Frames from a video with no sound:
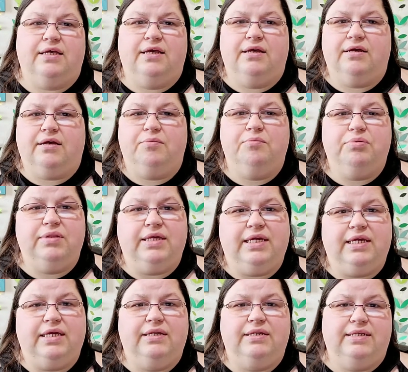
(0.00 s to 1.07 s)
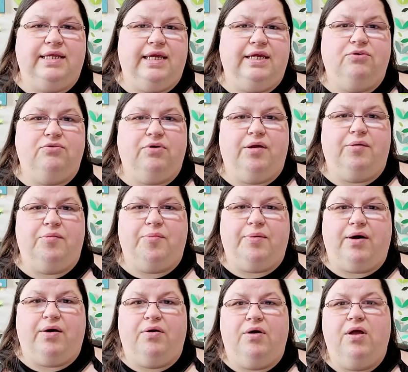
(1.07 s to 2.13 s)
a complete daydream
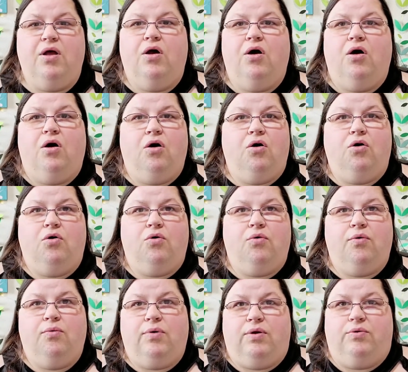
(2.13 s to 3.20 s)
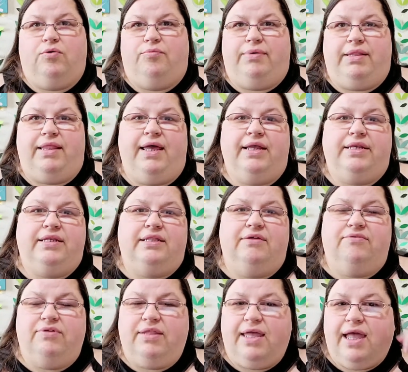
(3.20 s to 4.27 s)
about oh what it would be like to live
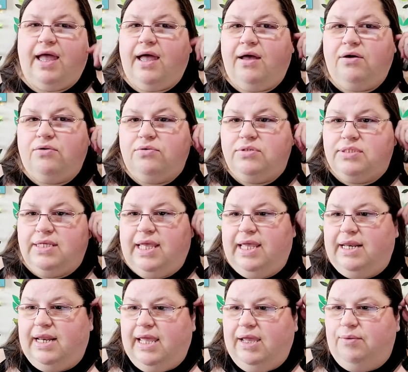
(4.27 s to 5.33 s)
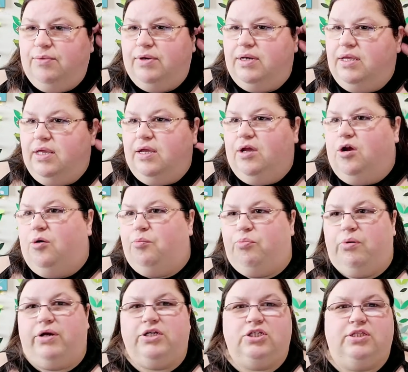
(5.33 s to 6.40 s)
in that house and I would
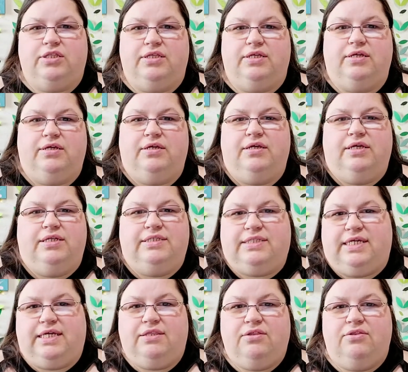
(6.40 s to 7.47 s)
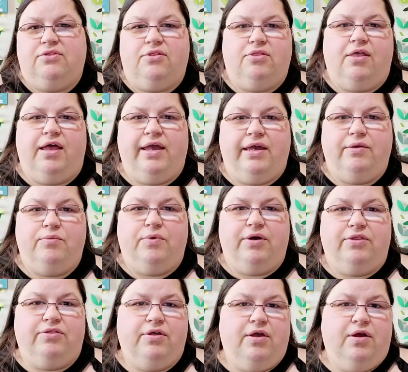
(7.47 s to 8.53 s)
brush the teeth of the lion with